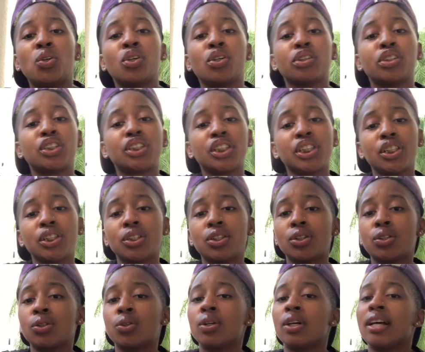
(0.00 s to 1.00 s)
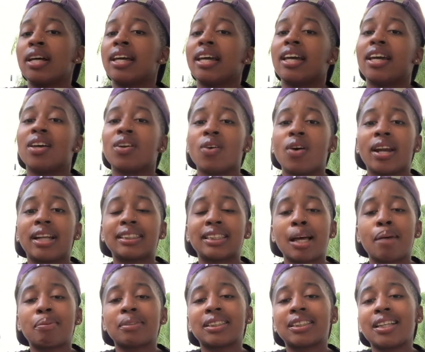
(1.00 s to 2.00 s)
you're chill and all that
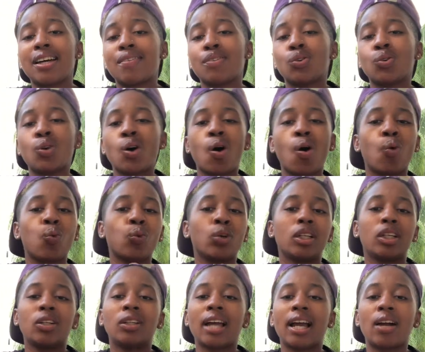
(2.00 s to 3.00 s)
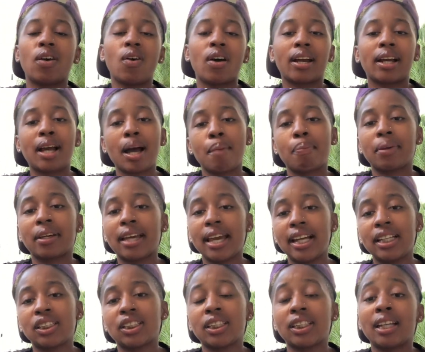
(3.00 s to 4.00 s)
type of stuff, you don't really like all the
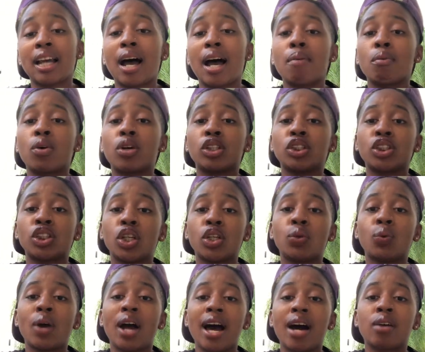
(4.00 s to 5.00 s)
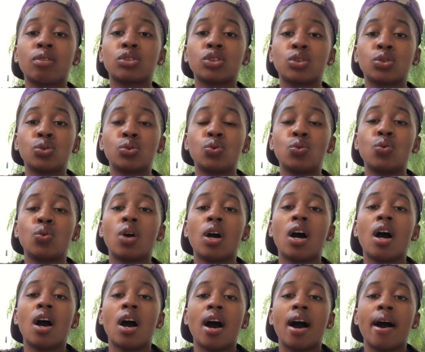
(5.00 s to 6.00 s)
complication. I'm going to show you how to
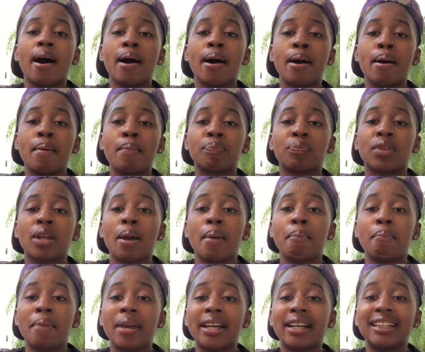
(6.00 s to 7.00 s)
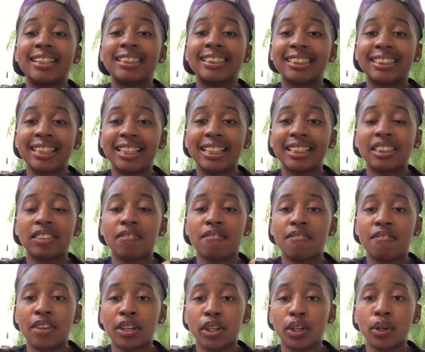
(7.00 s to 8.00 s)
make a
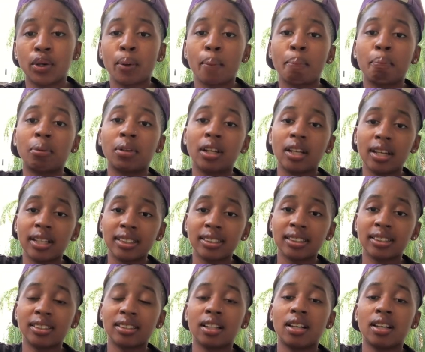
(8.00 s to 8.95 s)
6-figure plus